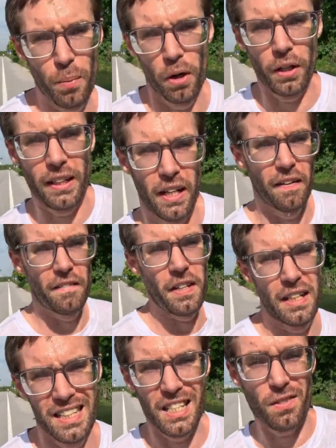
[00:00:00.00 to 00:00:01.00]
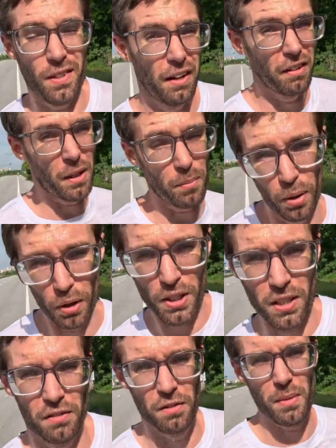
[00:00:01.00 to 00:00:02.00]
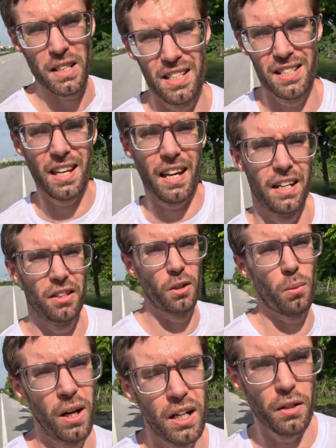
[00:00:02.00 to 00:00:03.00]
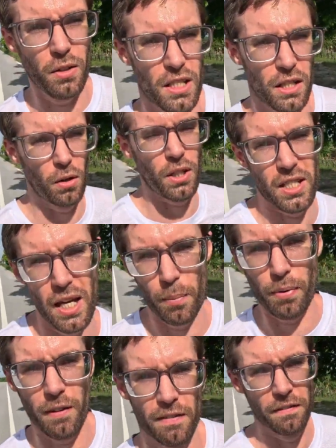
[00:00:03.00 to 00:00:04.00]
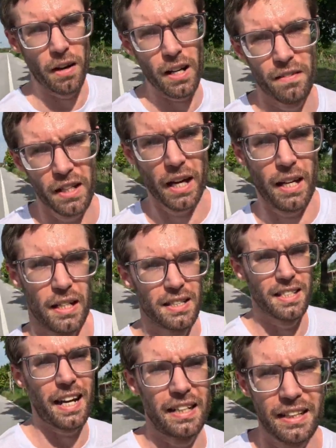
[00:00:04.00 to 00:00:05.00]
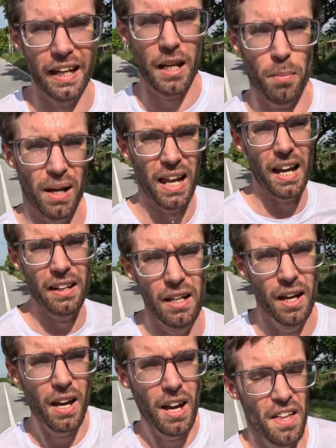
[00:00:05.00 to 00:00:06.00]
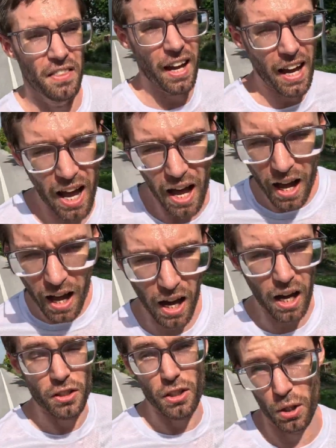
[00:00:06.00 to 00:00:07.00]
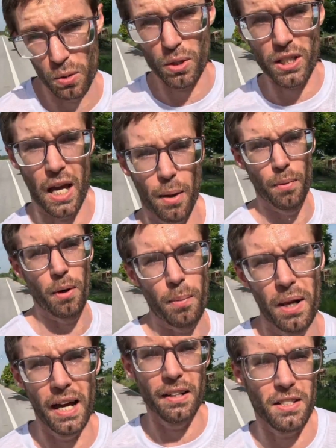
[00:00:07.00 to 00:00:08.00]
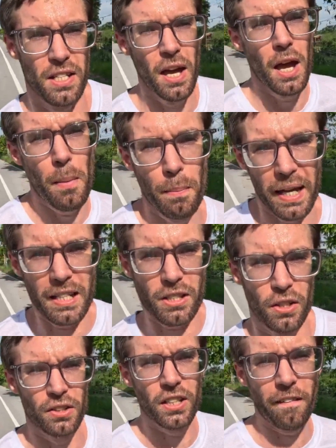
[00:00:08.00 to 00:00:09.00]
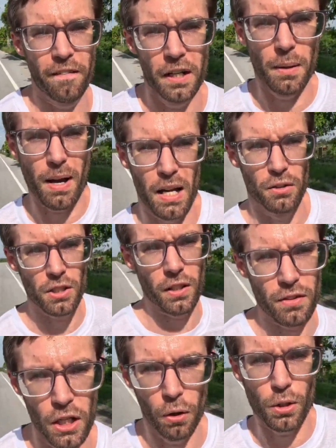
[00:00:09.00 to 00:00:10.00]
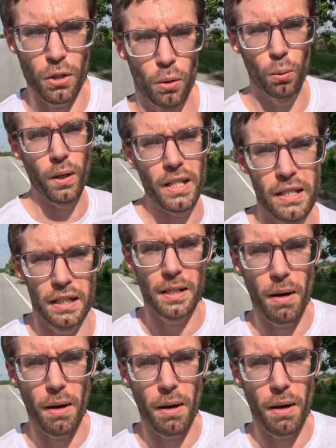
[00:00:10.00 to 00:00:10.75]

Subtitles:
point, I feel it is very important for me to say that while there is no separate 5K and 10K plan, there are two separate plans based on differing amounts of total weekly